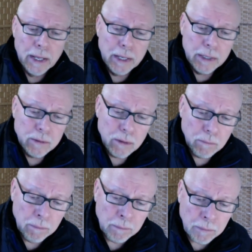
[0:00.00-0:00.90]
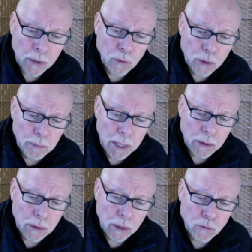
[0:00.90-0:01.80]
And I wrote
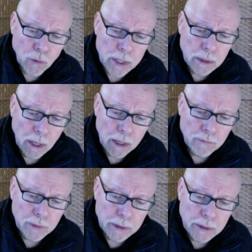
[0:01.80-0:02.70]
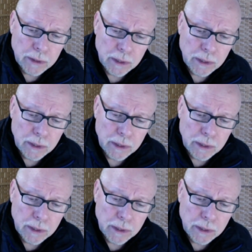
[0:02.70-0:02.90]
about a great life and